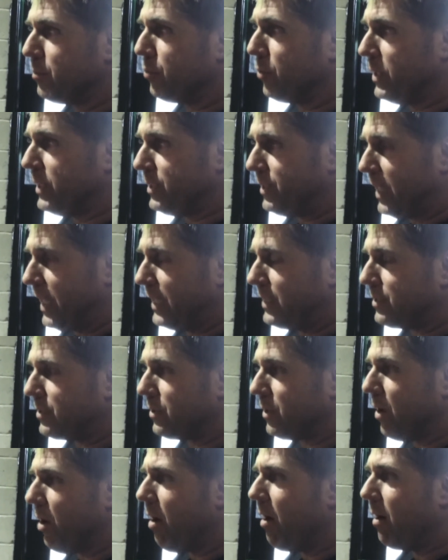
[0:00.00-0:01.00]
presets
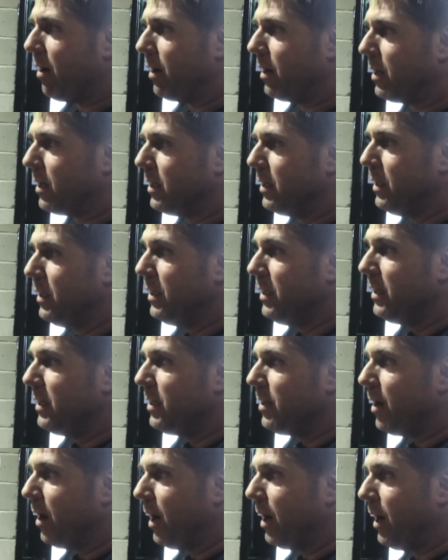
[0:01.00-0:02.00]
are
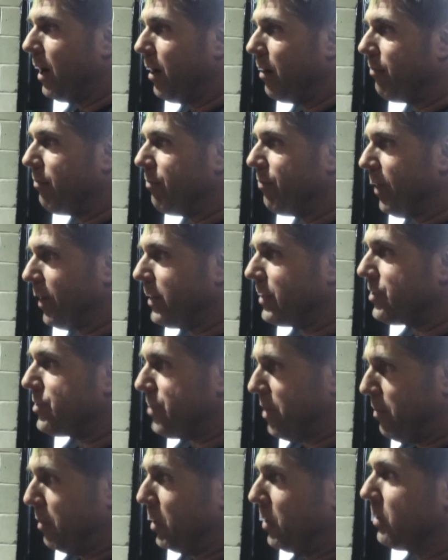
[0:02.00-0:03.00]
uh, very
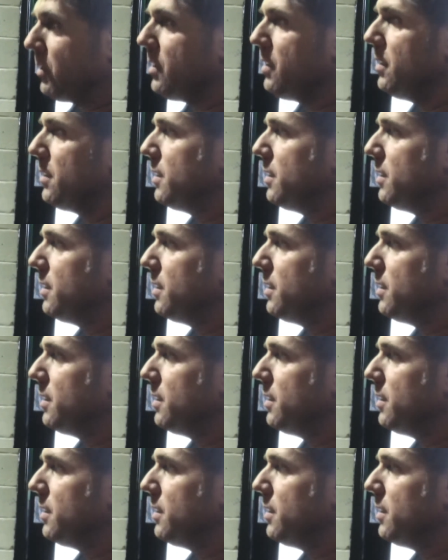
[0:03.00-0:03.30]
similar